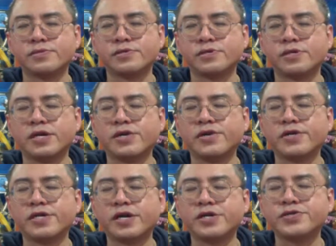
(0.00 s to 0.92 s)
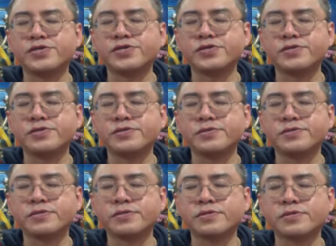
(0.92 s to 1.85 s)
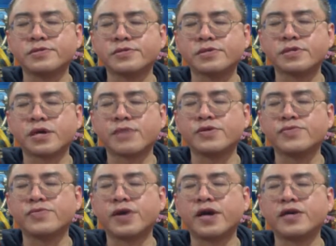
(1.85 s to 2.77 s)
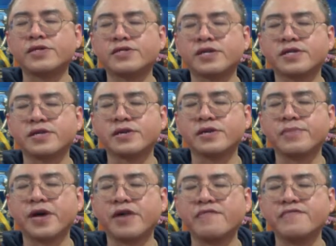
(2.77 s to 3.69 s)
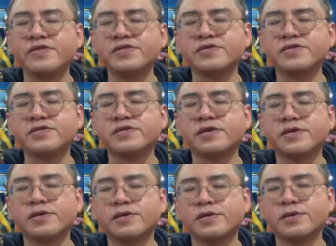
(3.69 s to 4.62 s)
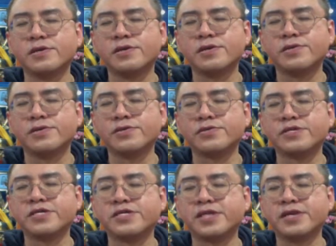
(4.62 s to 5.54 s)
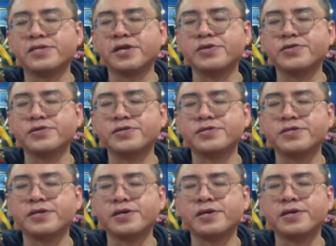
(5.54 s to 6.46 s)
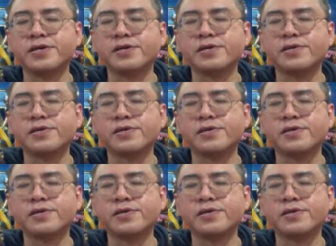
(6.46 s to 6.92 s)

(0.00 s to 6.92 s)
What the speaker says: Let your attention come to rest at the pelvis. Notice sensations here.